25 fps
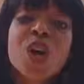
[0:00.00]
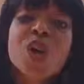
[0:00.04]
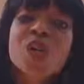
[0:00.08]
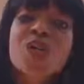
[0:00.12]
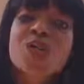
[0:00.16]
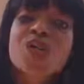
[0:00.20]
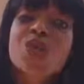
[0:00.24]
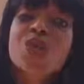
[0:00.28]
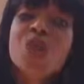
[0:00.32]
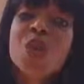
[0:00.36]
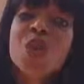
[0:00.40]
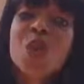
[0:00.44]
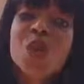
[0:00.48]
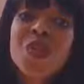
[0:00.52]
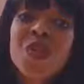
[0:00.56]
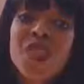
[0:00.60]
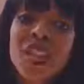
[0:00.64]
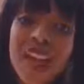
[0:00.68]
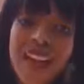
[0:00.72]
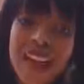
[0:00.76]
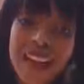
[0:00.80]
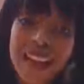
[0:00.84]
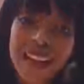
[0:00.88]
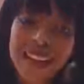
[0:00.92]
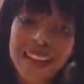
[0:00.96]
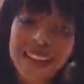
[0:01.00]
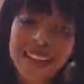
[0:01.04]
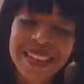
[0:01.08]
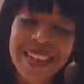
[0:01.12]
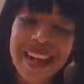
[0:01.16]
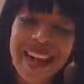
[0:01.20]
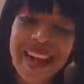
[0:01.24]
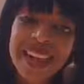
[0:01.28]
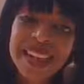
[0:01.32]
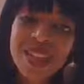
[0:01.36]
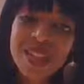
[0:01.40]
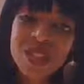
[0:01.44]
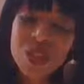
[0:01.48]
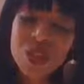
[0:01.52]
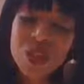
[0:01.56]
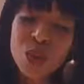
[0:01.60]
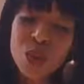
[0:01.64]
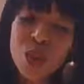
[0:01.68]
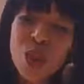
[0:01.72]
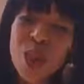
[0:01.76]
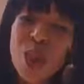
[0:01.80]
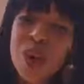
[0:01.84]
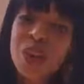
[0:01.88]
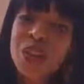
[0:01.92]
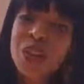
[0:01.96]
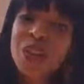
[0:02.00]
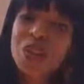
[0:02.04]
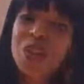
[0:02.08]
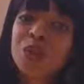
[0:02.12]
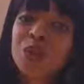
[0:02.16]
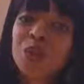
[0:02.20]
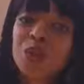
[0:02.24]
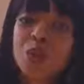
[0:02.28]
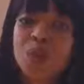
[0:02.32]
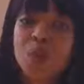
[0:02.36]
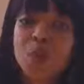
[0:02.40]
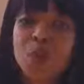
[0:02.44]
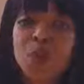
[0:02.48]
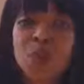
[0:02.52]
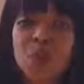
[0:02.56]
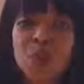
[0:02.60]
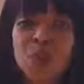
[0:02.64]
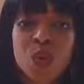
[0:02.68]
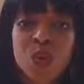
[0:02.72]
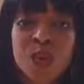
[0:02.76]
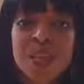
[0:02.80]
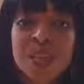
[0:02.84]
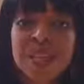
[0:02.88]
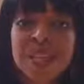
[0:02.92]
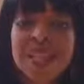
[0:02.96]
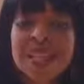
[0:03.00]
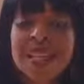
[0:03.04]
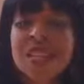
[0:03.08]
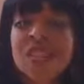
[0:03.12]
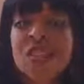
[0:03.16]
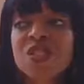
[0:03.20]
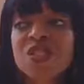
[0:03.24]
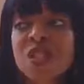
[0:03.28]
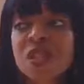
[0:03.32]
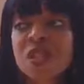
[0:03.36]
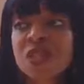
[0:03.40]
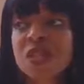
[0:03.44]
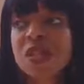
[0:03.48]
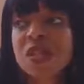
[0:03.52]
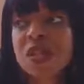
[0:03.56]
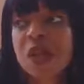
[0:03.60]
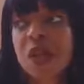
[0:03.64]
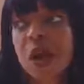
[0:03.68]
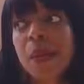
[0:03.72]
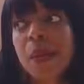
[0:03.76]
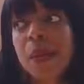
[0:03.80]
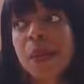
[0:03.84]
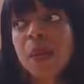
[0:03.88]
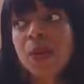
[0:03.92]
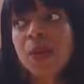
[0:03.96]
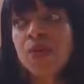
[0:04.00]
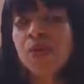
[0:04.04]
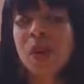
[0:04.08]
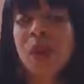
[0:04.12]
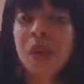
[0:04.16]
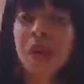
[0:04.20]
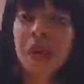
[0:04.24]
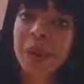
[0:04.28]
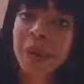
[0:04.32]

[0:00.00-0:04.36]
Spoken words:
so that as you monitor your progress, it isn't just to say, am I on track,